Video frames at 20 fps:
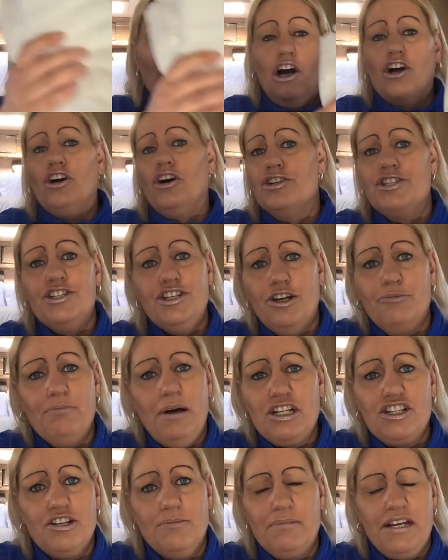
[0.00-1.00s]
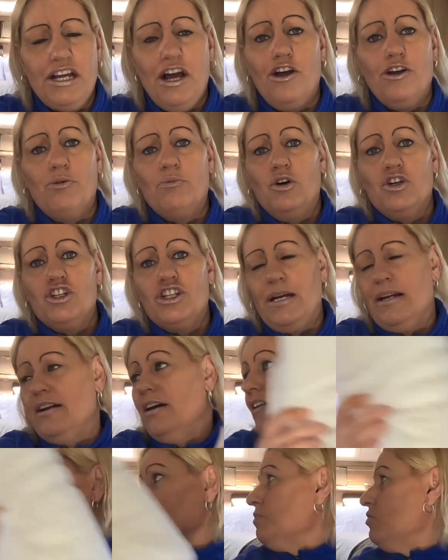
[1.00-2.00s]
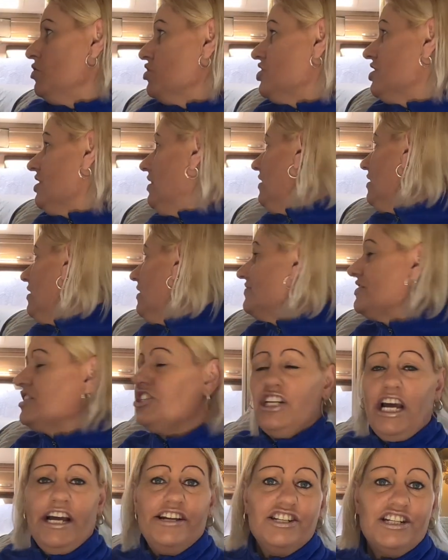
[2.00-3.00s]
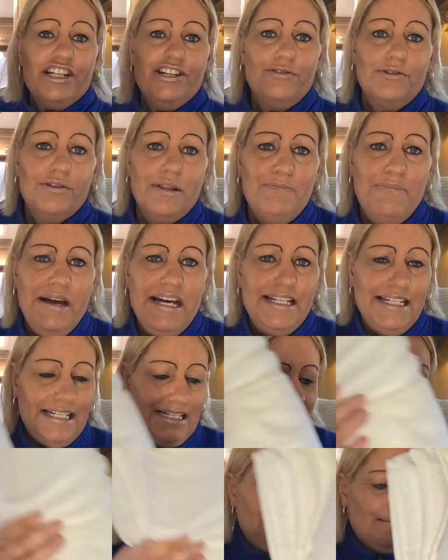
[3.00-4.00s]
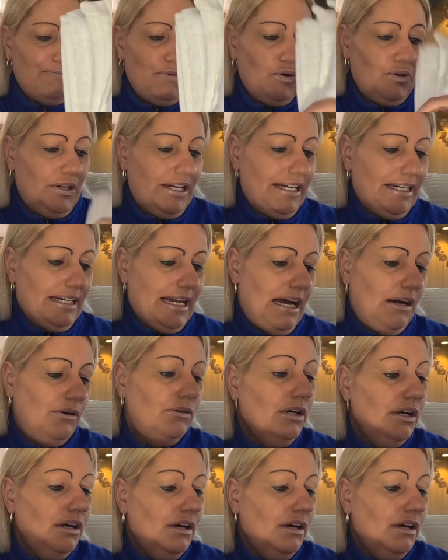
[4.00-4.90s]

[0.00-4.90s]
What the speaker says: I got too much of my own washing after changing all the bedding this morning now.